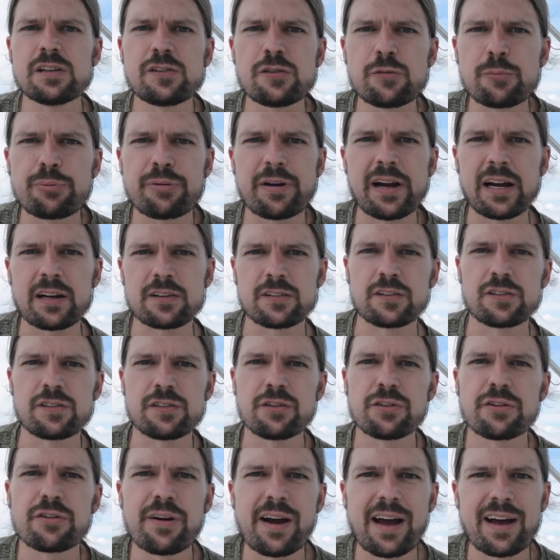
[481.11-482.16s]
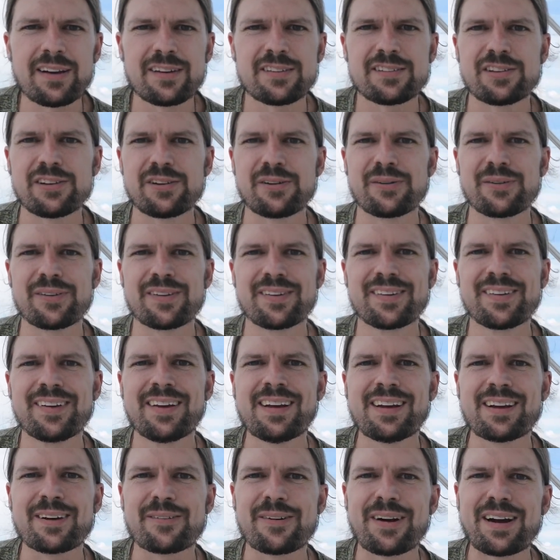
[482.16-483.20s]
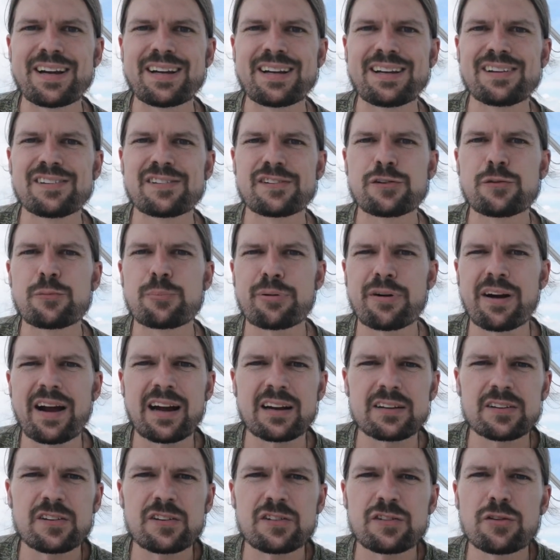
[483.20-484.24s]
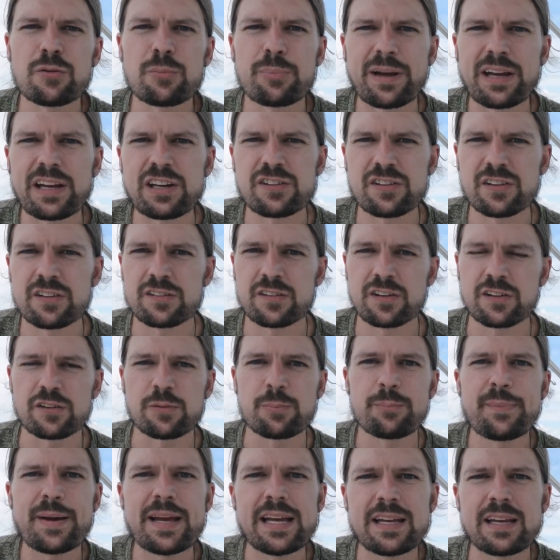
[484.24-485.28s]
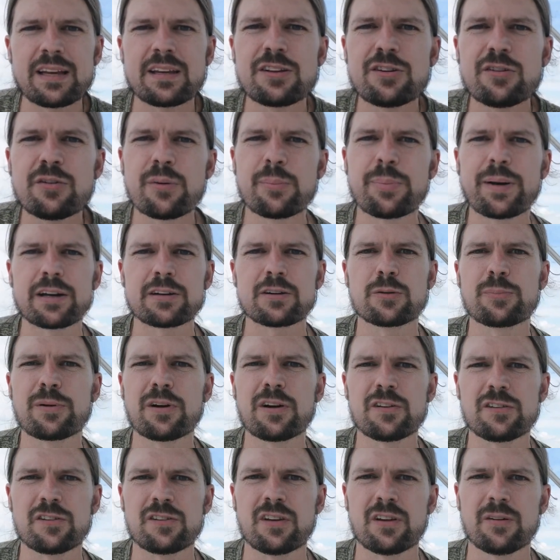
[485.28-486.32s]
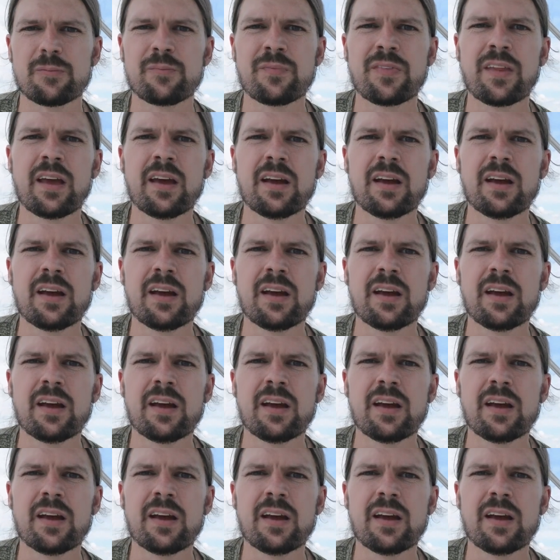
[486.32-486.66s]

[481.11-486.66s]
to practice your gratitude, right? Is to practice your patience. It's making you a better person.